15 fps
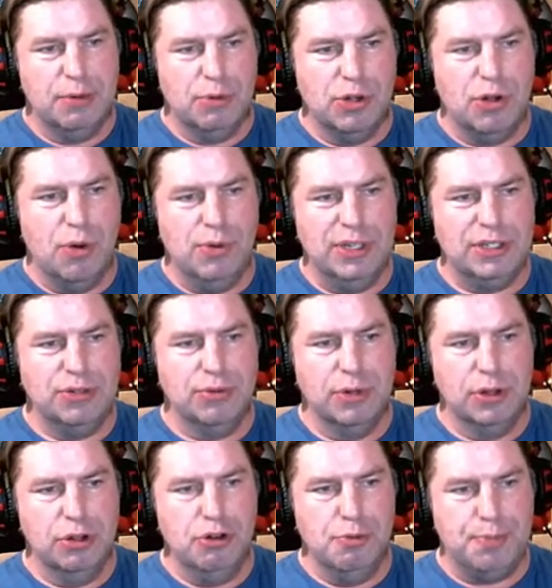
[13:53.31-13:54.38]
we'll go into a
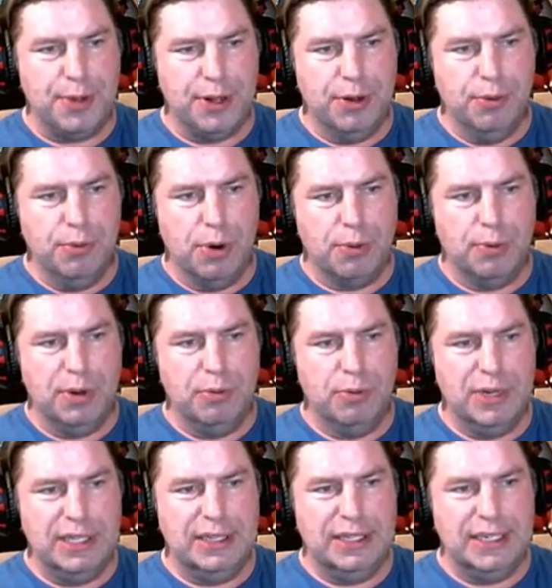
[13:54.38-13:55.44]
loop where we
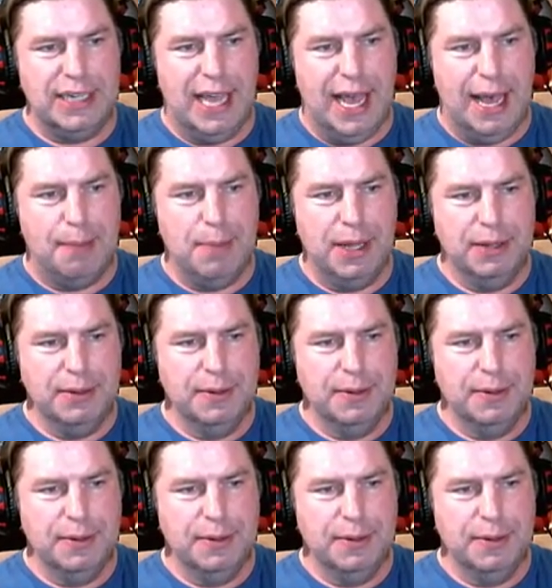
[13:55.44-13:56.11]
read the knob